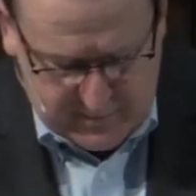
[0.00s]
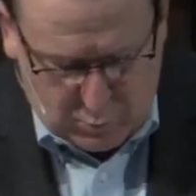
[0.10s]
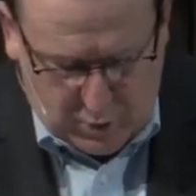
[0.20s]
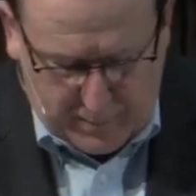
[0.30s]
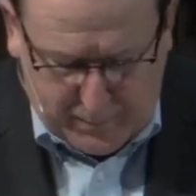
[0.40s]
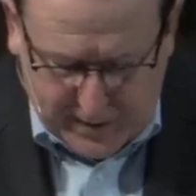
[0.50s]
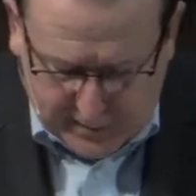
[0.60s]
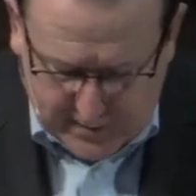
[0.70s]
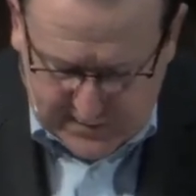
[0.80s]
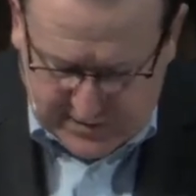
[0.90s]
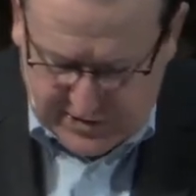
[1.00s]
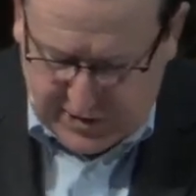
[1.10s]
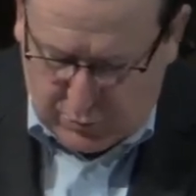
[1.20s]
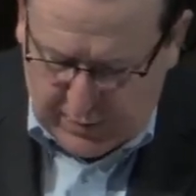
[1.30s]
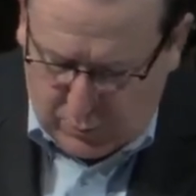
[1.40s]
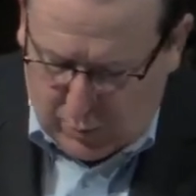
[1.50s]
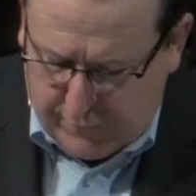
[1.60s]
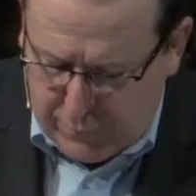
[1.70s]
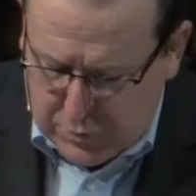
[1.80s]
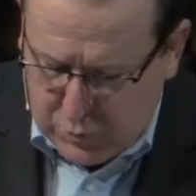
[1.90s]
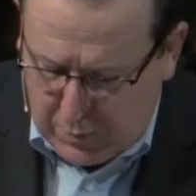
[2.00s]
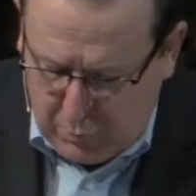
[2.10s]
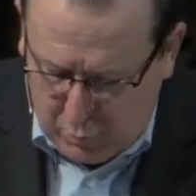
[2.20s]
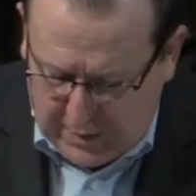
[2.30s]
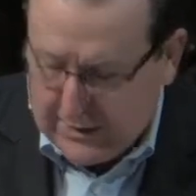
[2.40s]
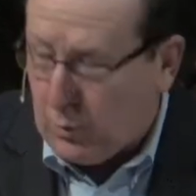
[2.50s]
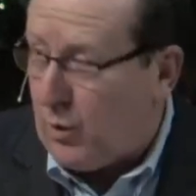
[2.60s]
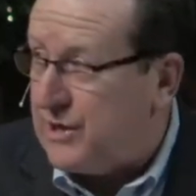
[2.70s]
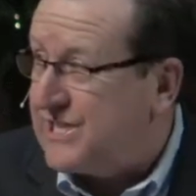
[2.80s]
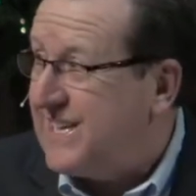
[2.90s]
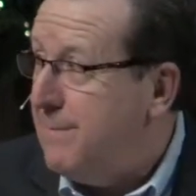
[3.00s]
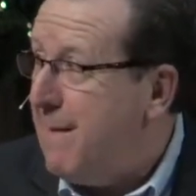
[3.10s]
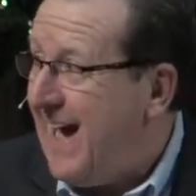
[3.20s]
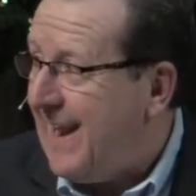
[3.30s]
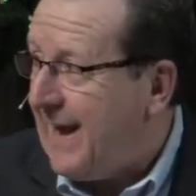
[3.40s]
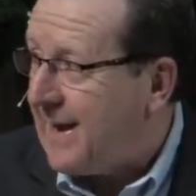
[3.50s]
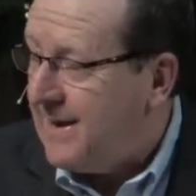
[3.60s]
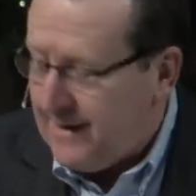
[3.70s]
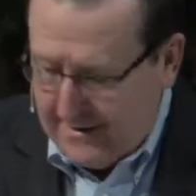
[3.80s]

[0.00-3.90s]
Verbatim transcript: The word appearance is the Greek word from which we get the word schematic,